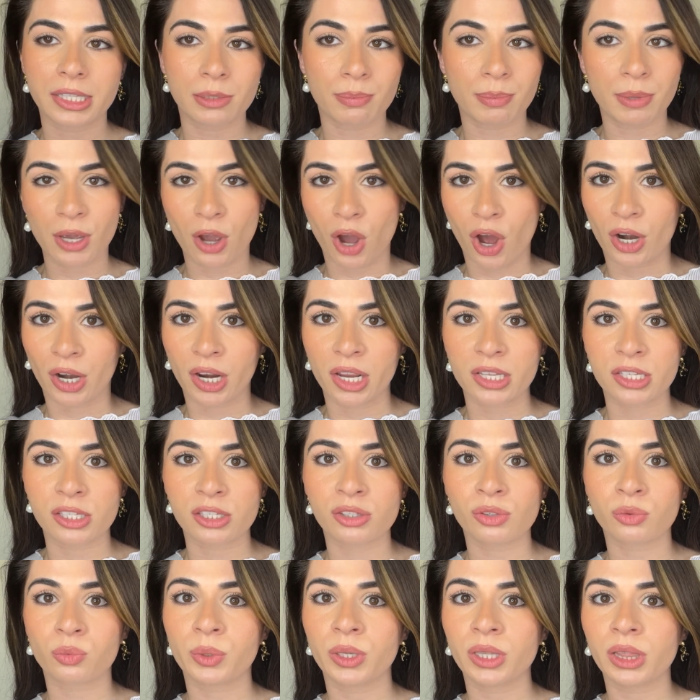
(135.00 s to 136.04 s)
be
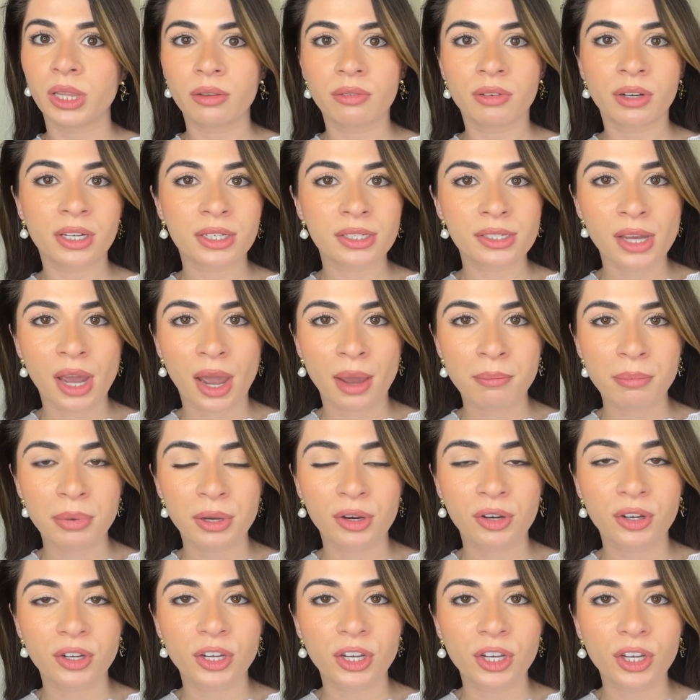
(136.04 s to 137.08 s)
honest, we live in a time
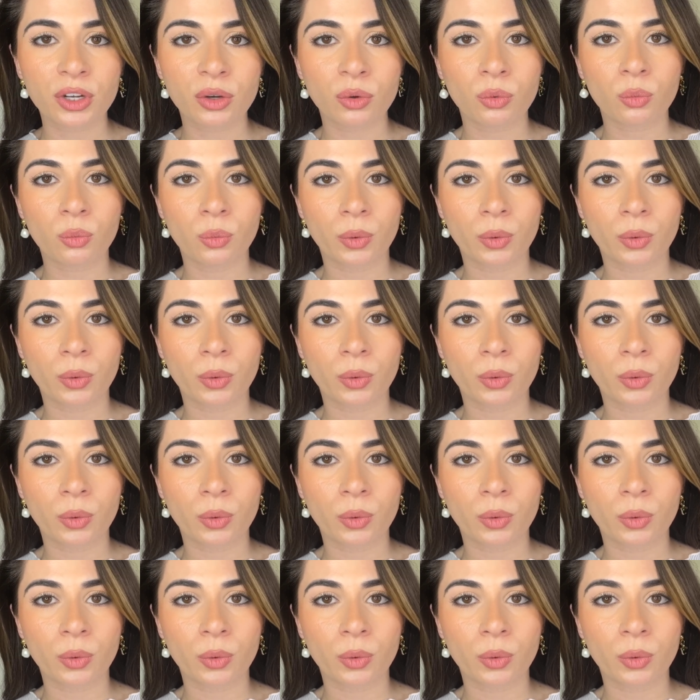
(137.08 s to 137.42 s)
period